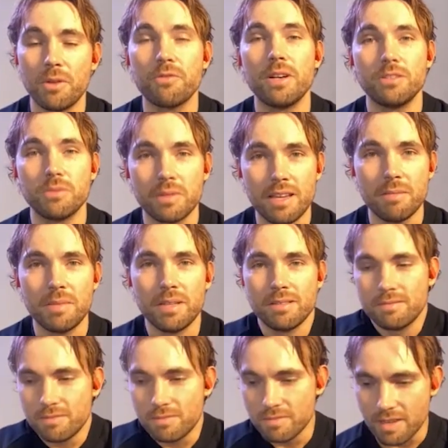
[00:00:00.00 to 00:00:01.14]
friends with
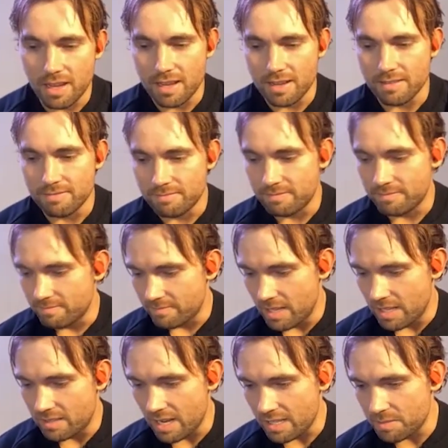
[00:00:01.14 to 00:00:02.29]
him, and
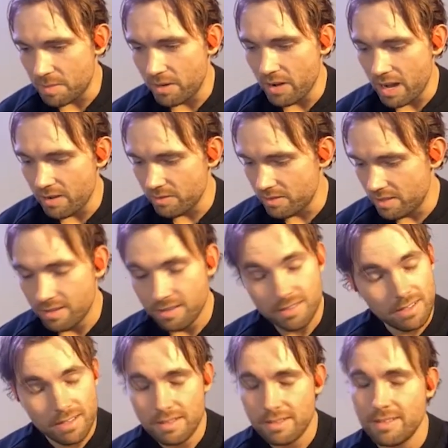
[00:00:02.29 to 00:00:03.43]
he takes me around
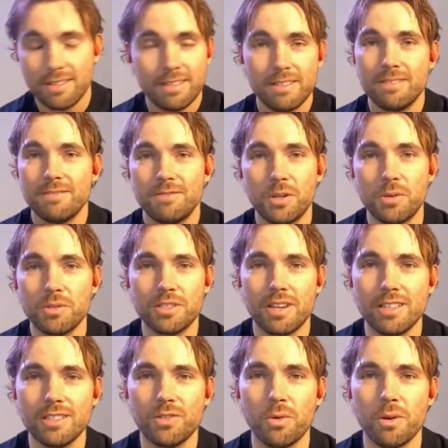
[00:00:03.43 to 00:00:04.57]
doing stunts